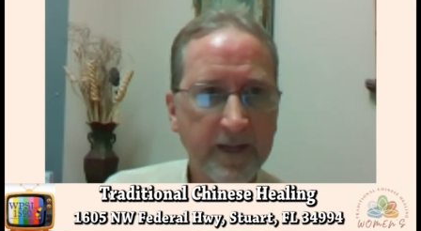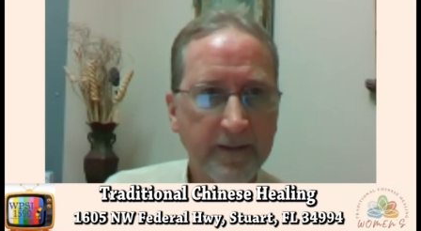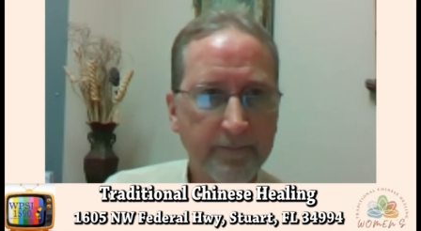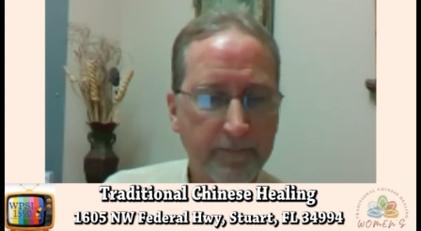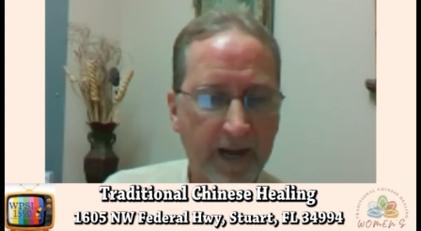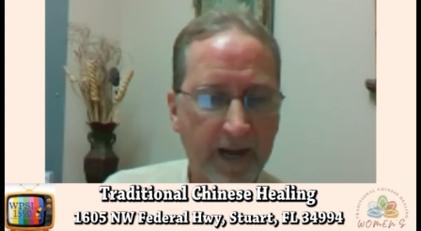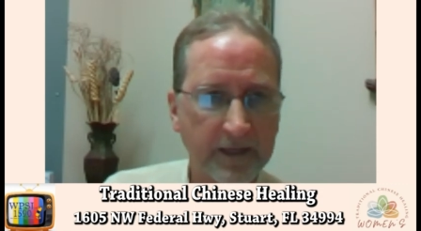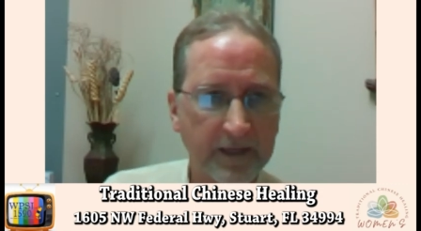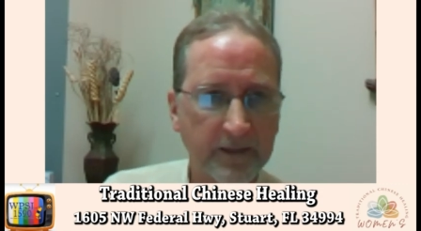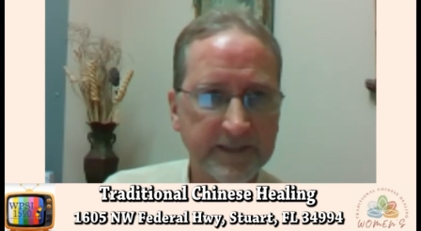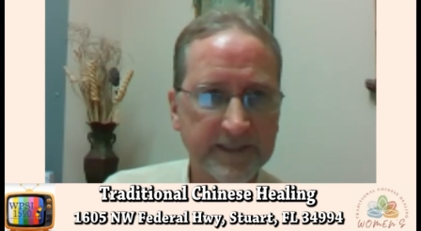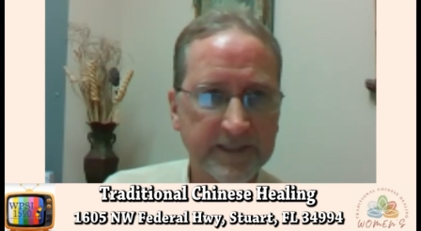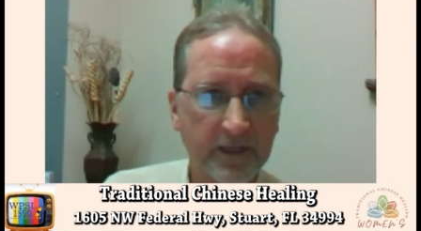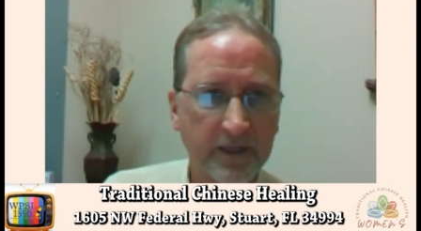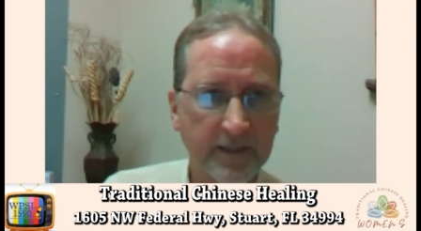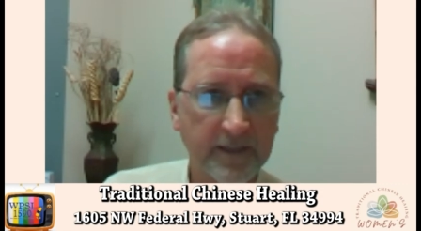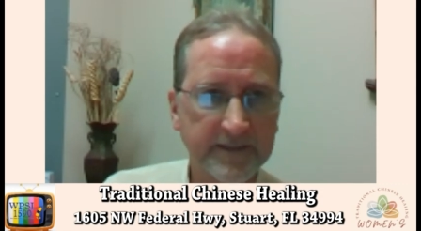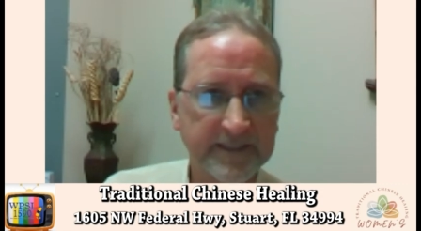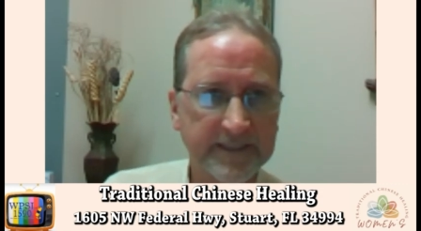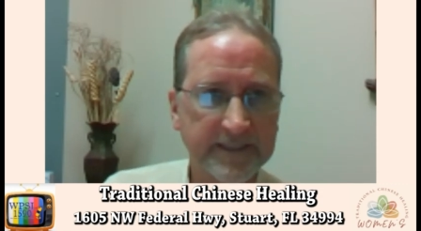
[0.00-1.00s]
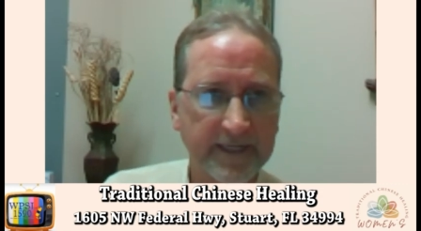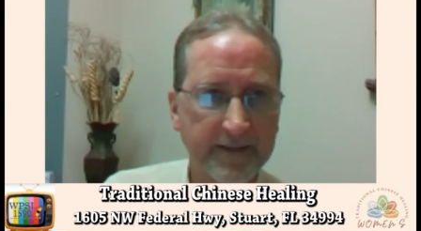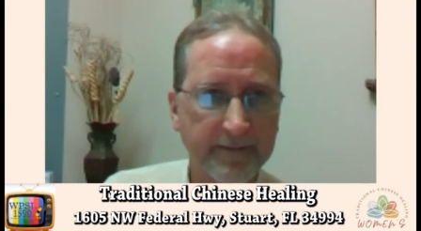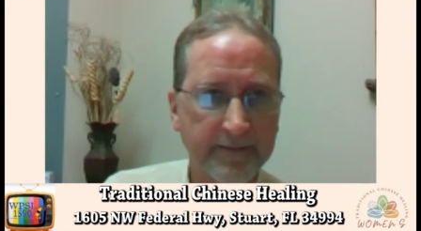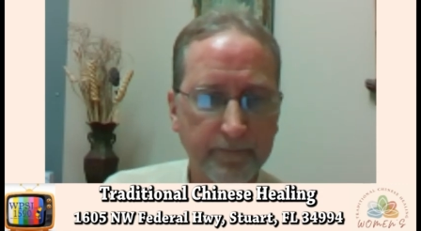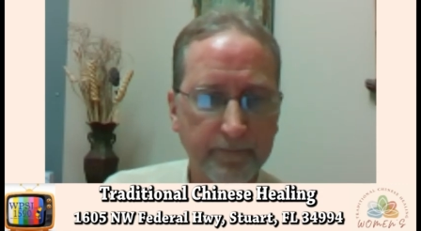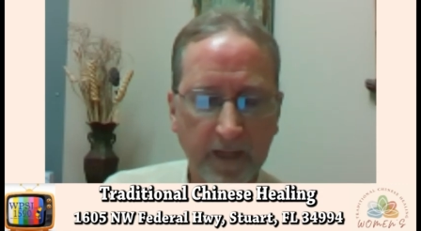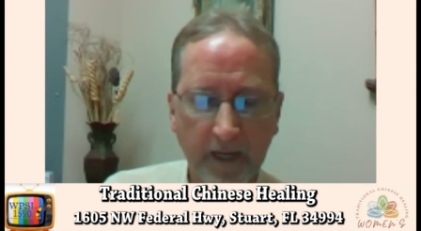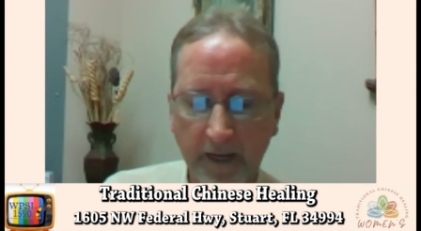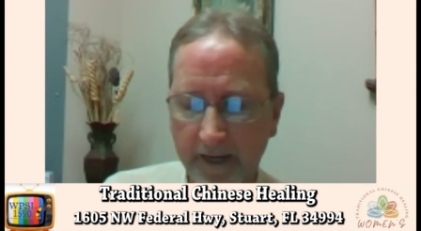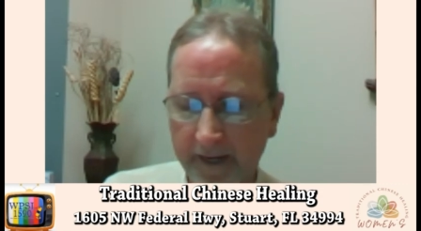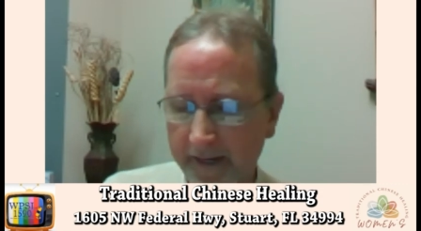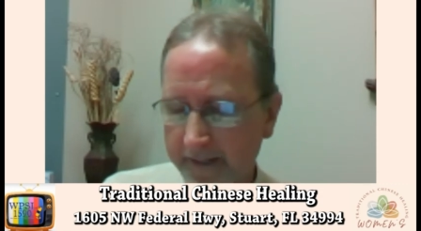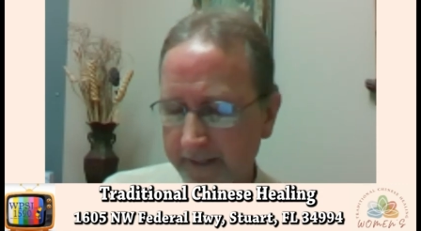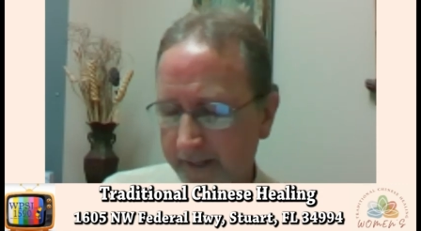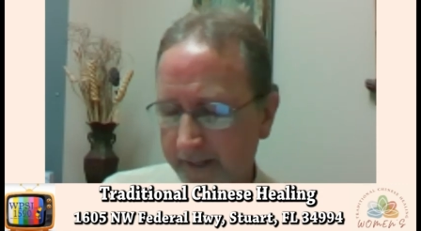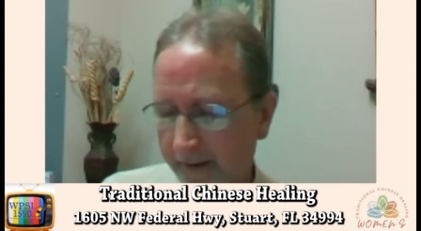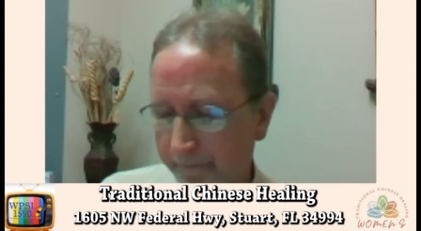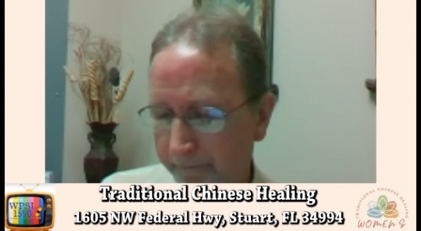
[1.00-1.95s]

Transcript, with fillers: bile salts and and uh,